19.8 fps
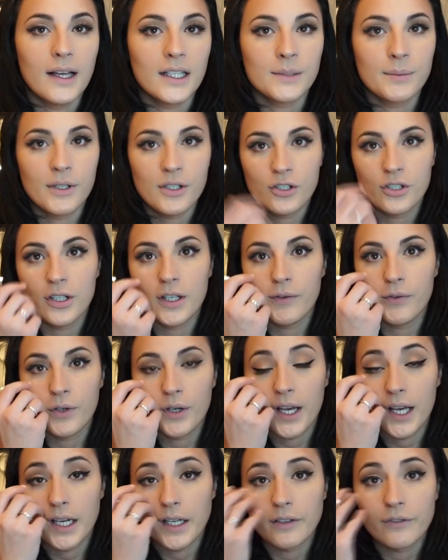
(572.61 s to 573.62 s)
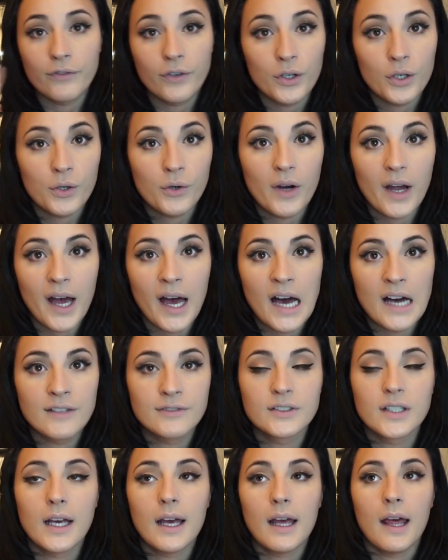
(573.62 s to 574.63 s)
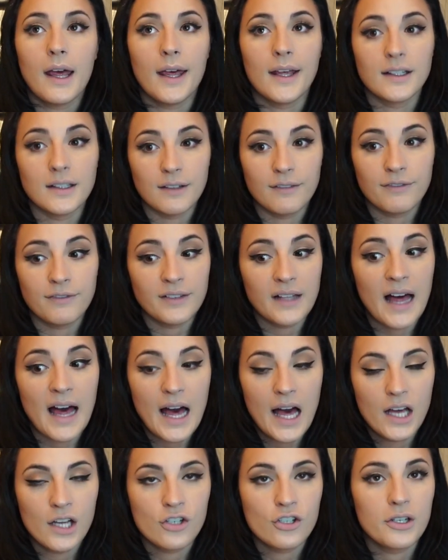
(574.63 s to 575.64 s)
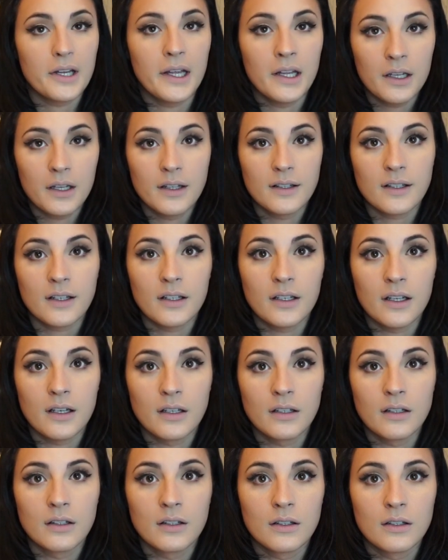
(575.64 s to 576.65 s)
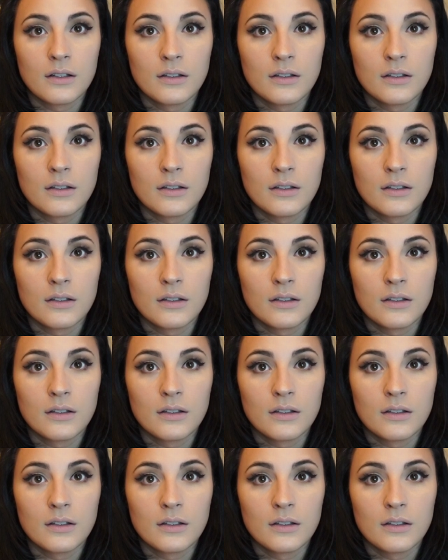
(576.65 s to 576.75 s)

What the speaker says: especially if you're getting photographed, and the flash, it's gonna...